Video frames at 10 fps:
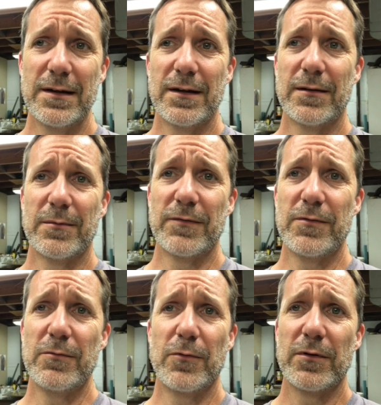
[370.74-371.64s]
If
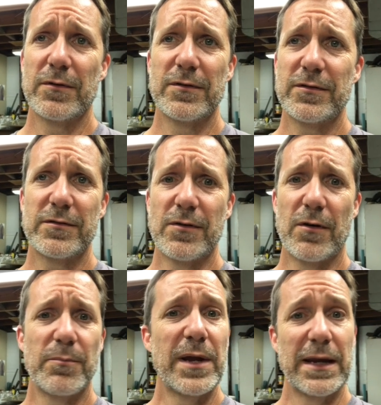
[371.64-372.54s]
you want to
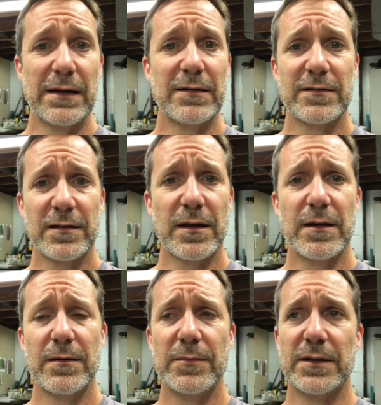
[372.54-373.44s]
start painting
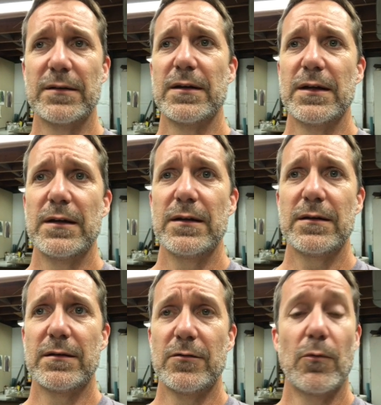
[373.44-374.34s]
some and
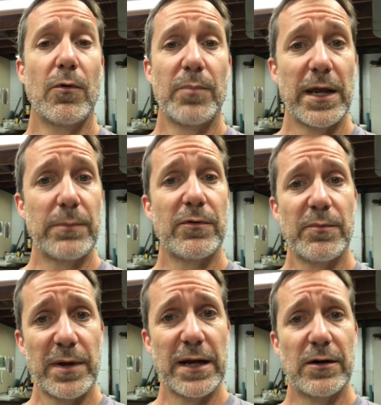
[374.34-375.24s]
you want paper to
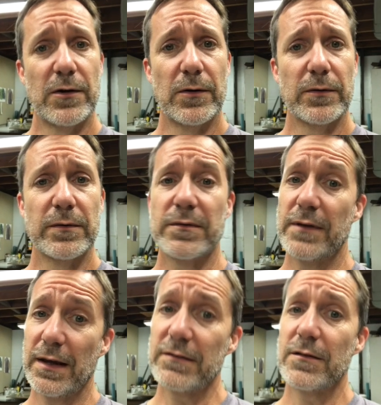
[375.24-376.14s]
paint on,
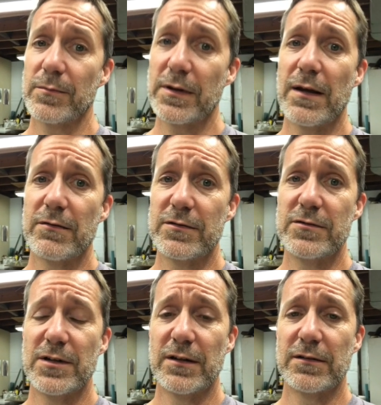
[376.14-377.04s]
that's something I would
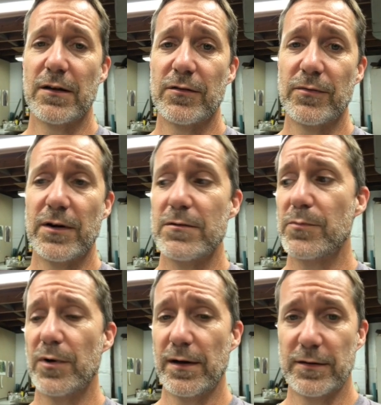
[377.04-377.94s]
suggest. I was very
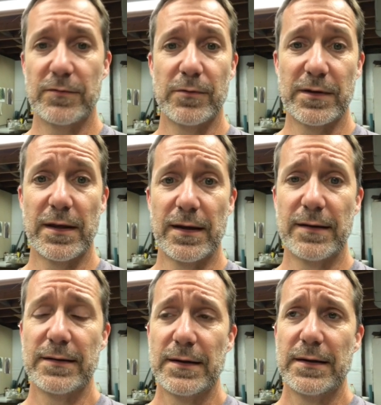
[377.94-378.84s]
impressed with that.
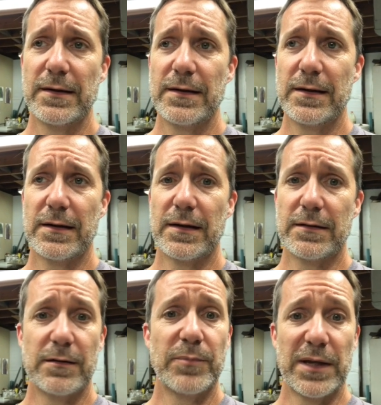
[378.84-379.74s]
And I
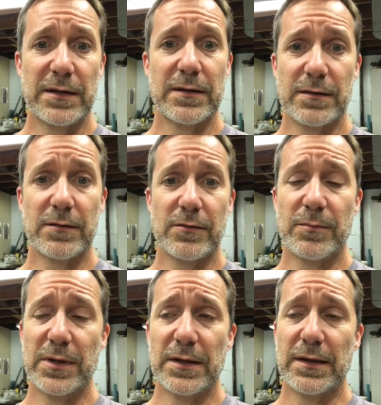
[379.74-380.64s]
did paint it a little
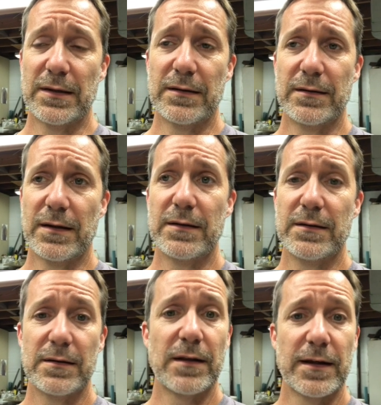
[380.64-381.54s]
bit and
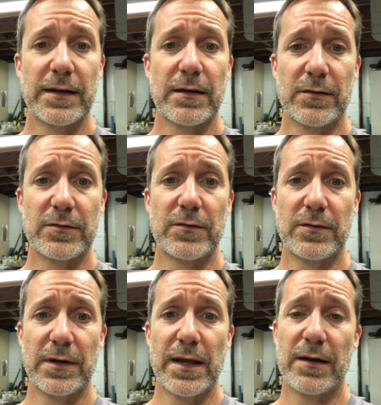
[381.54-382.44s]
did like how it
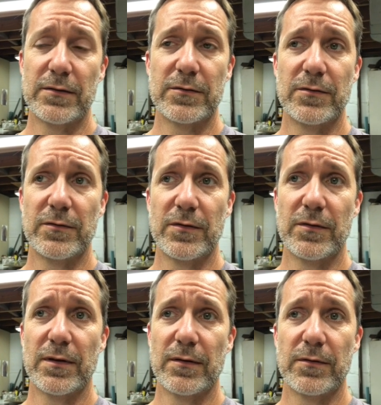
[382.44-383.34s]
turned out in terms of
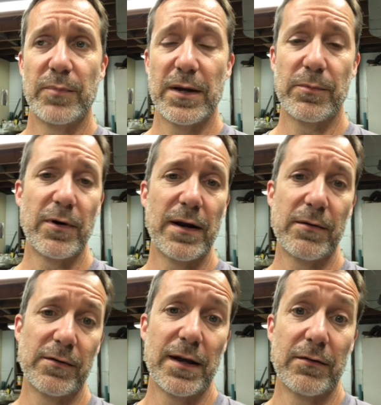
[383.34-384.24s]
the paper,
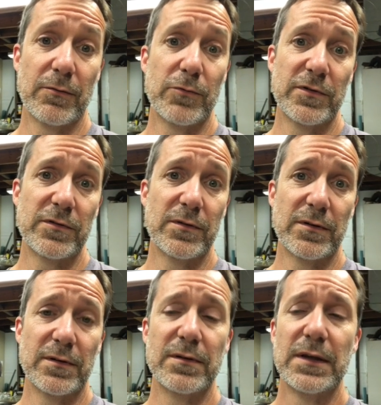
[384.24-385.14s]
how it
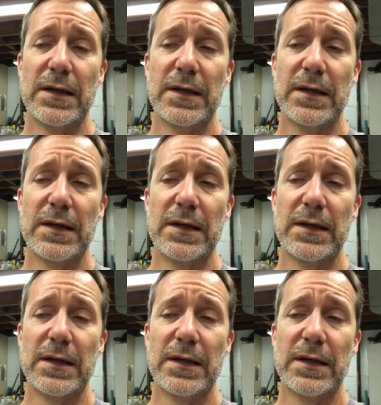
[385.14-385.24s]
withstood